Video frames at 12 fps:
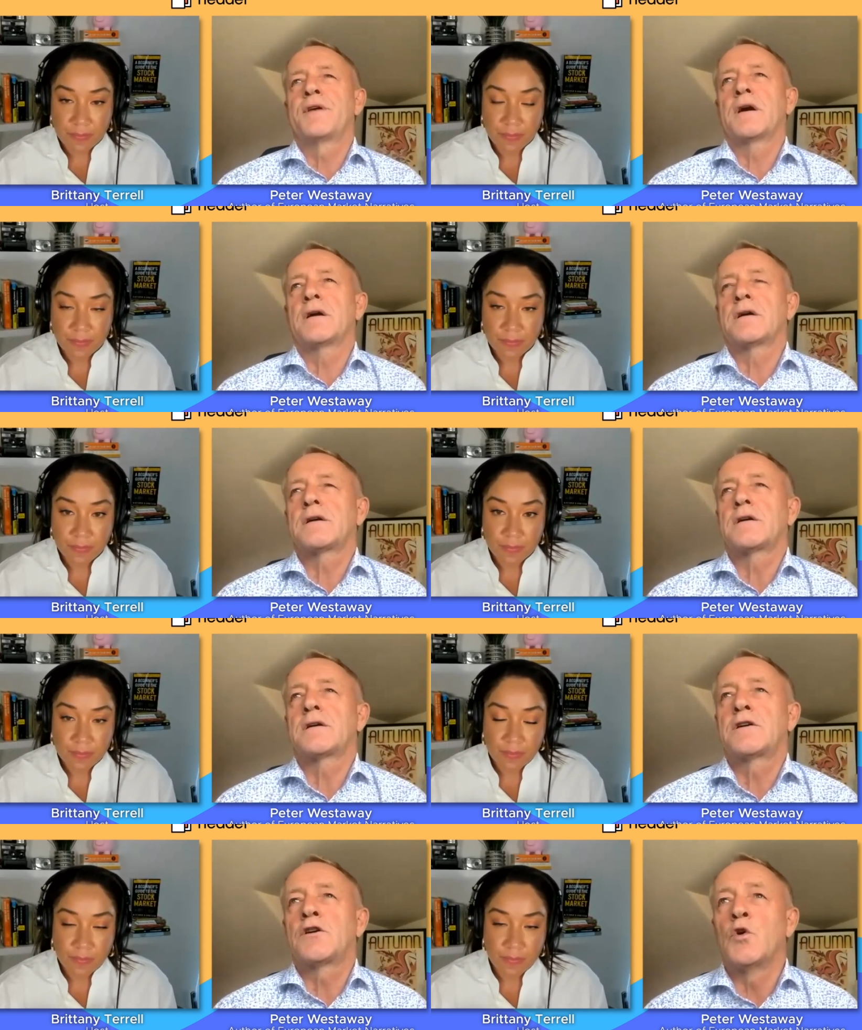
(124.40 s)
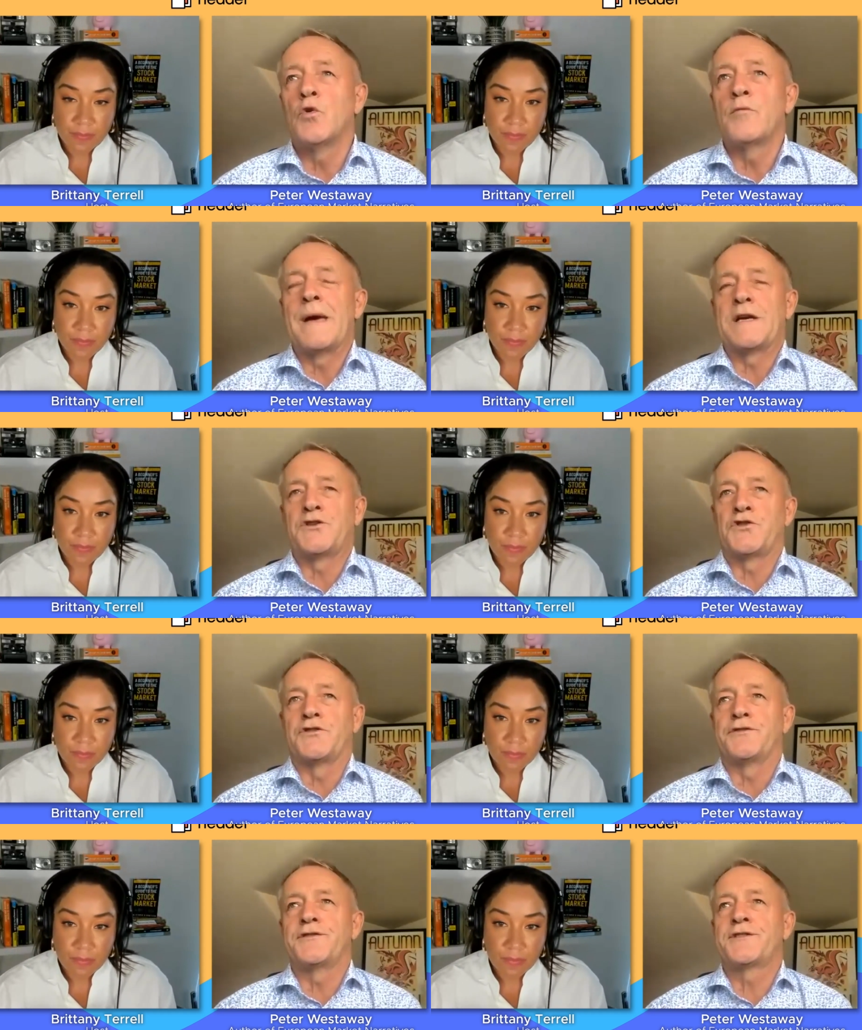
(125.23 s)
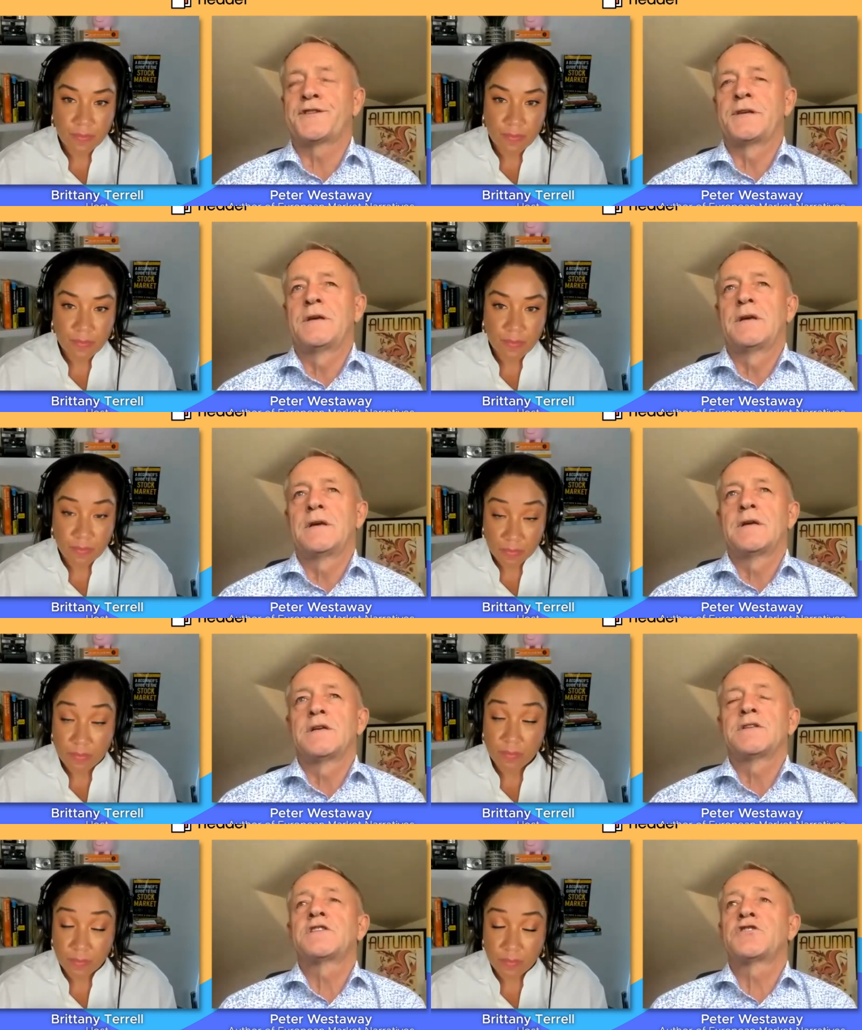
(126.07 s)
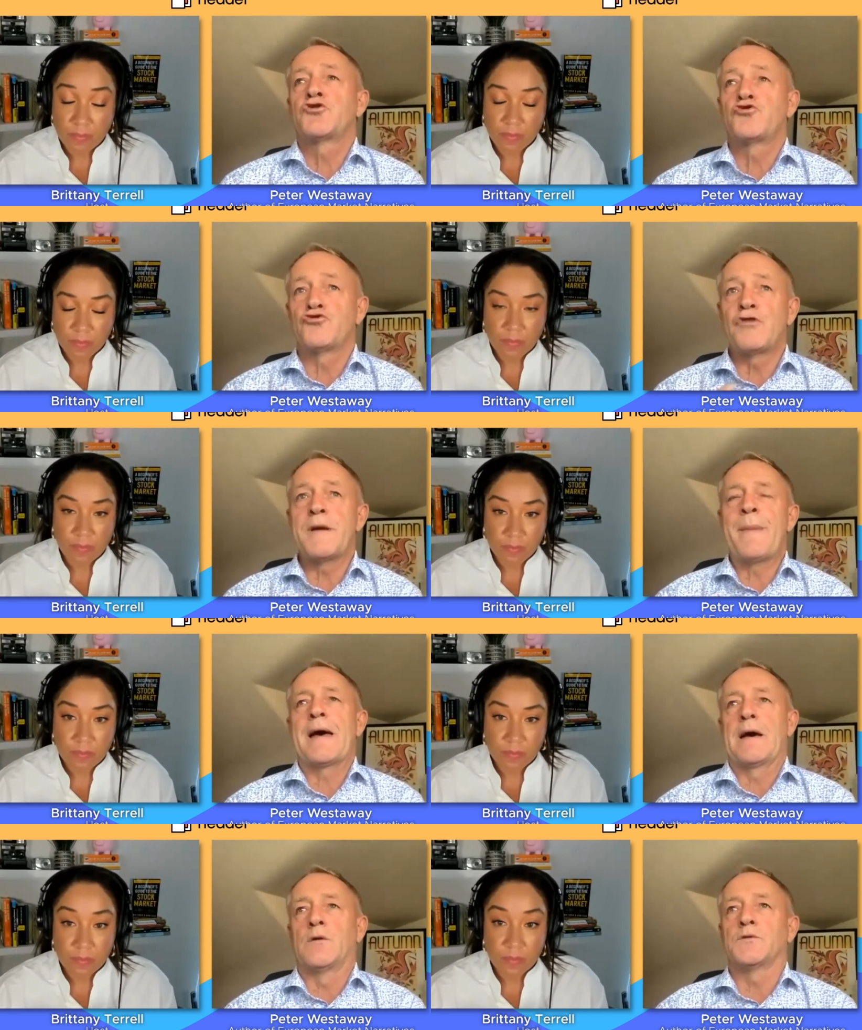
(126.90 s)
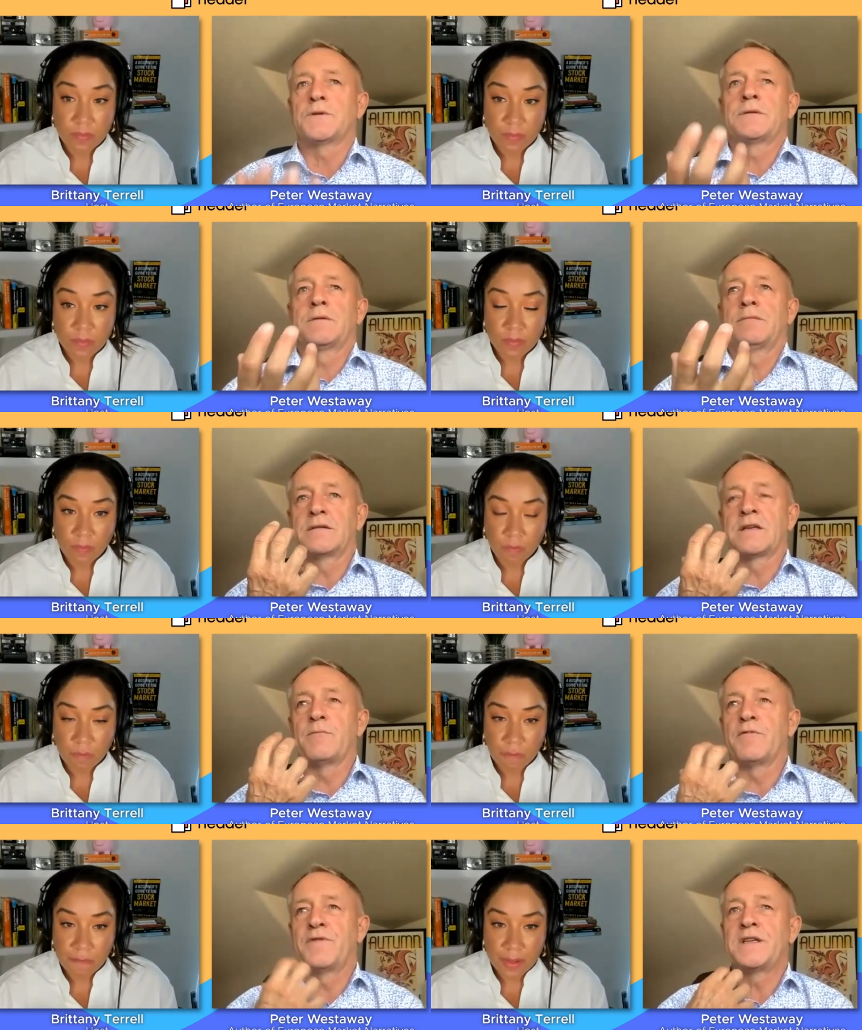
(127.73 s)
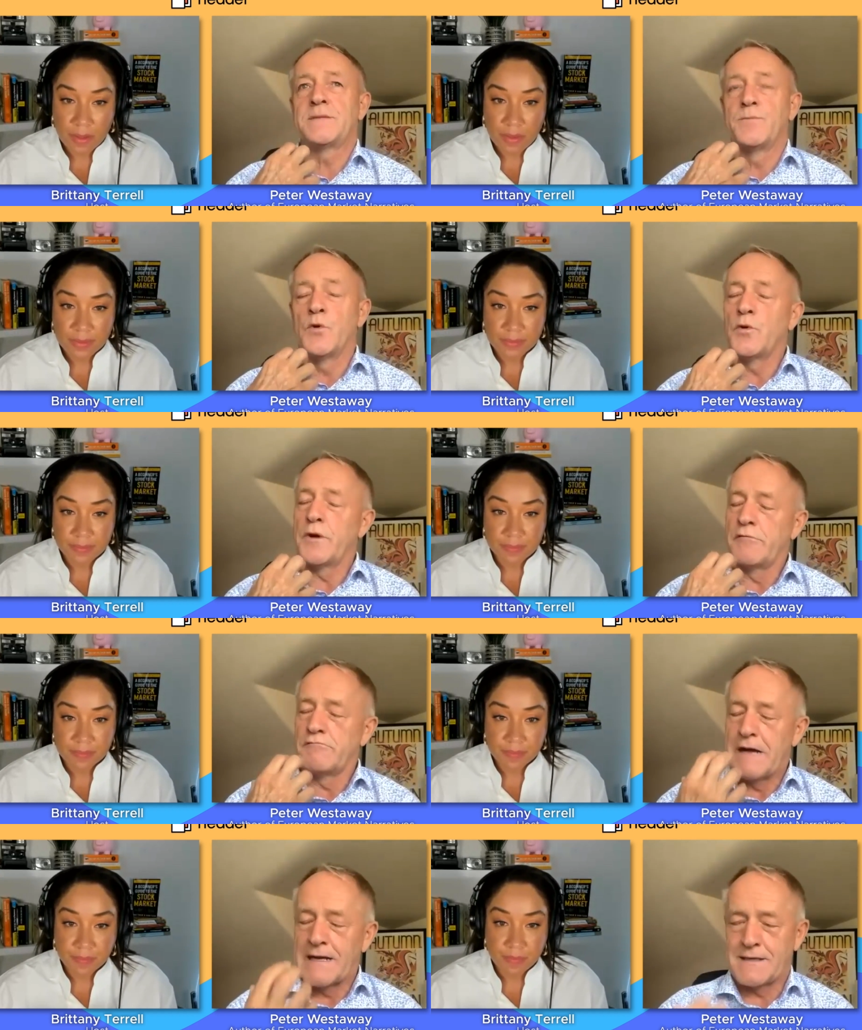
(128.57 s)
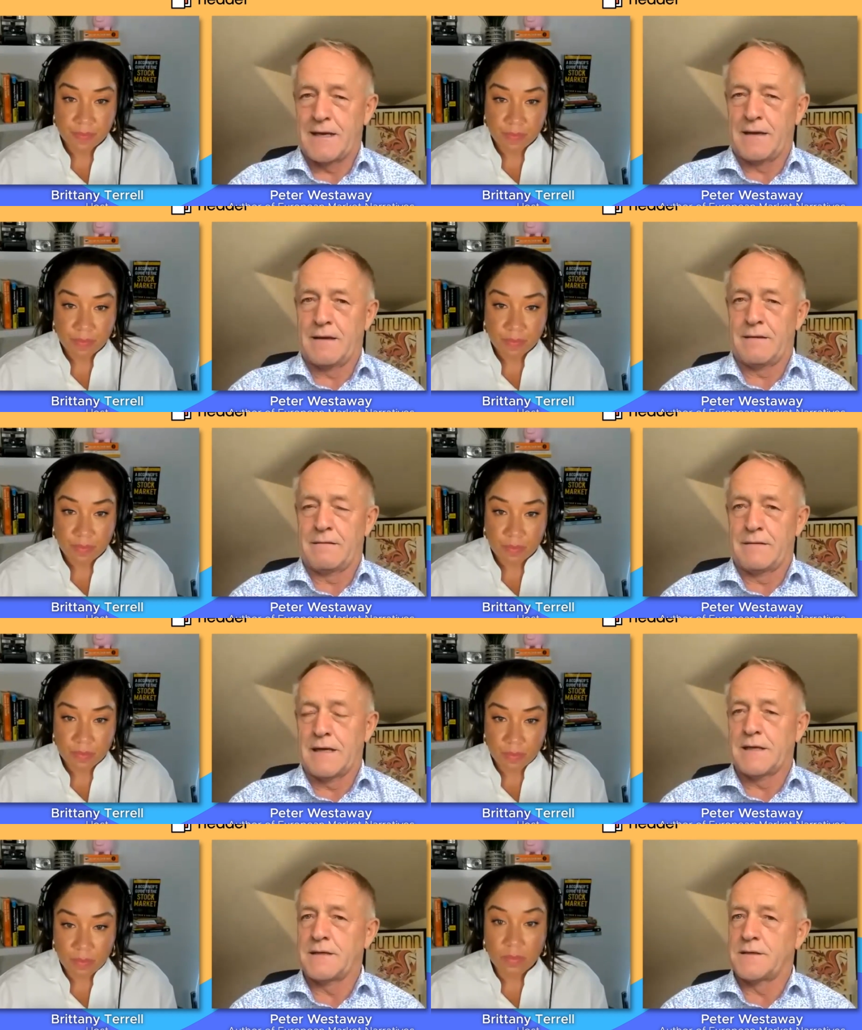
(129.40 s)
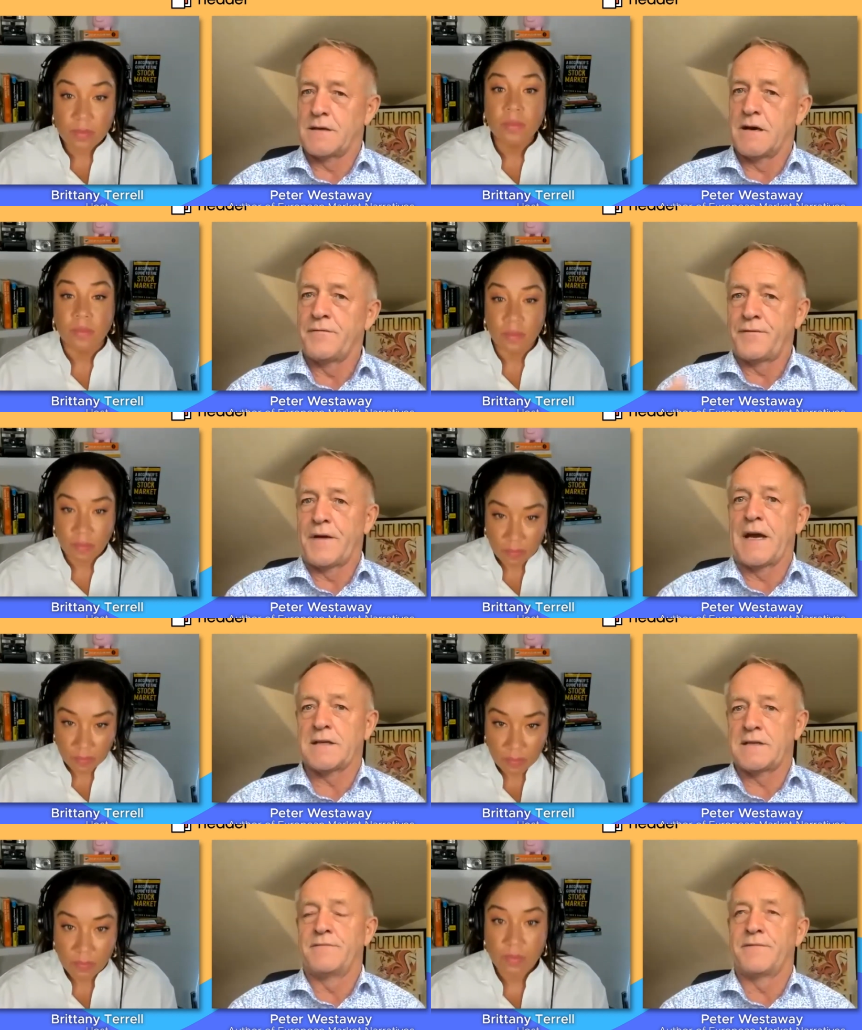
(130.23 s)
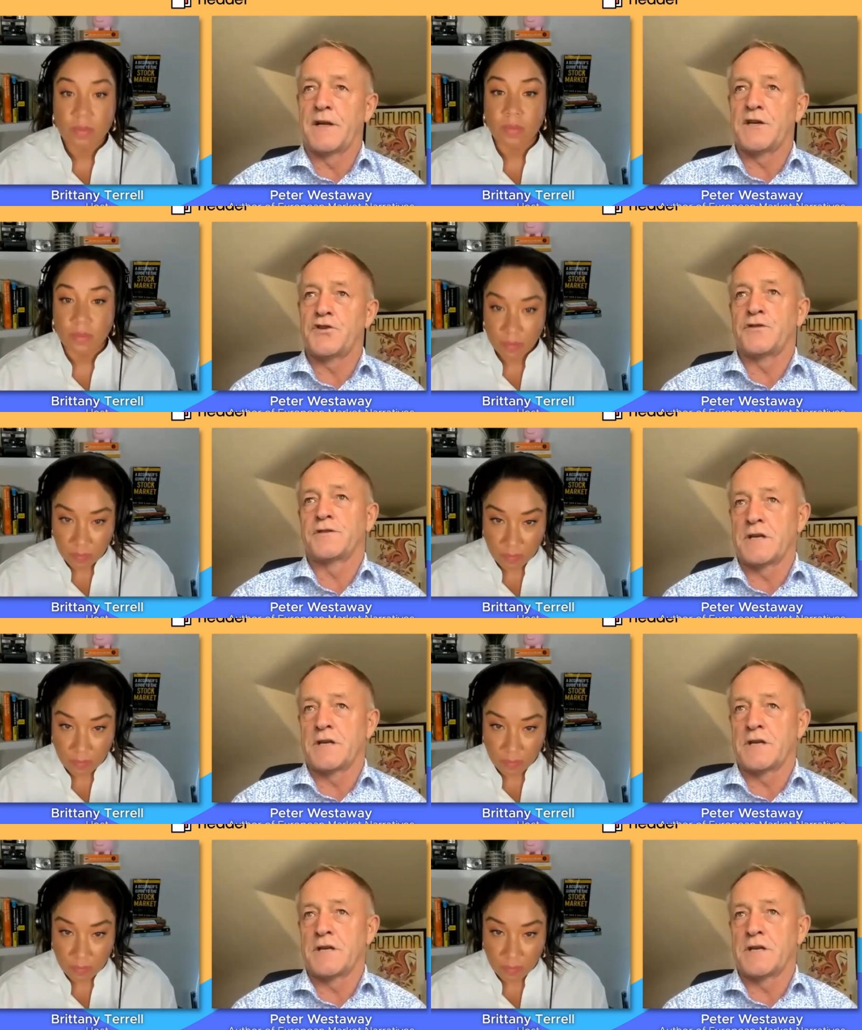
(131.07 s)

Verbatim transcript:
Speaker 1: the core measures strip out some of these more erratic things that affect inflation.